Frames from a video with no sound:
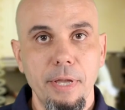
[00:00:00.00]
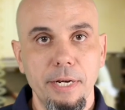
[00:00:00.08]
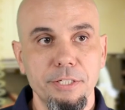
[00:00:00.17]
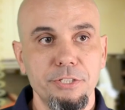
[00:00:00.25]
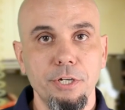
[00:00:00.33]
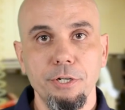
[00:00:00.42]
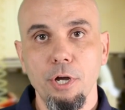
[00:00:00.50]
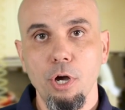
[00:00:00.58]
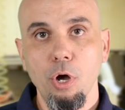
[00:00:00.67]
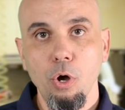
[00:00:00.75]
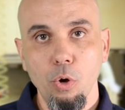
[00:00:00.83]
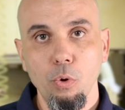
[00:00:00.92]
and it's going to
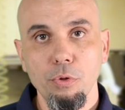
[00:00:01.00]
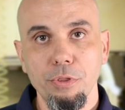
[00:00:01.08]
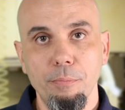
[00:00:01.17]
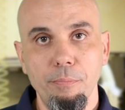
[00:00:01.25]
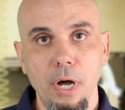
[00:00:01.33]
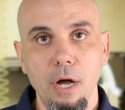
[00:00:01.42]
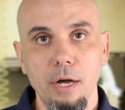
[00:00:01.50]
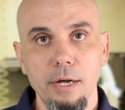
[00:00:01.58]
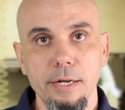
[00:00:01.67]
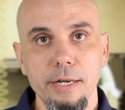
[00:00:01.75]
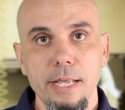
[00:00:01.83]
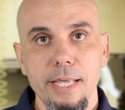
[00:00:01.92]
hold the
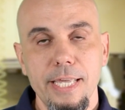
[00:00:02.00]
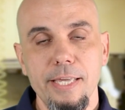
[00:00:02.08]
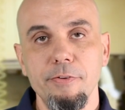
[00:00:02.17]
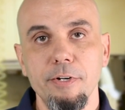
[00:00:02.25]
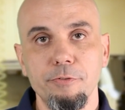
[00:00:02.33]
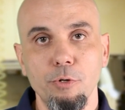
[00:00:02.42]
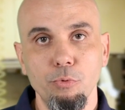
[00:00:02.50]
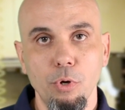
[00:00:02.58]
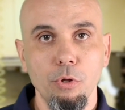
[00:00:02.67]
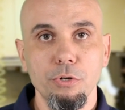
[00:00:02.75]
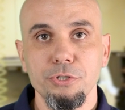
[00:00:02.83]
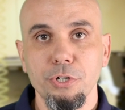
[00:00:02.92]
bond even if the
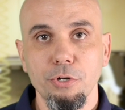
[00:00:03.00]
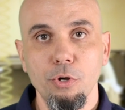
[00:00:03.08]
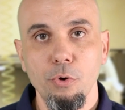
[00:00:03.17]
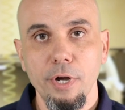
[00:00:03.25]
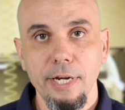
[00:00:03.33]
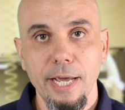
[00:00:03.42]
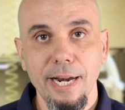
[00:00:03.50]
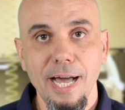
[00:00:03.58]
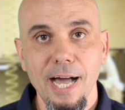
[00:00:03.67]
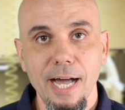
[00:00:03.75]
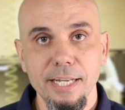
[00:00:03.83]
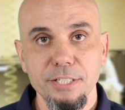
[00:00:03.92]
rollers are going at a
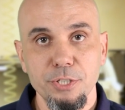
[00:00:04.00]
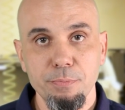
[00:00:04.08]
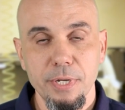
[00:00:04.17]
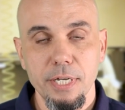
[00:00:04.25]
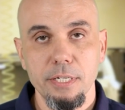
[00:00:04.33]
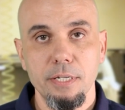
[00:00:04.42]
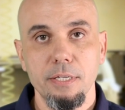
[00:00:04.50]
high speed.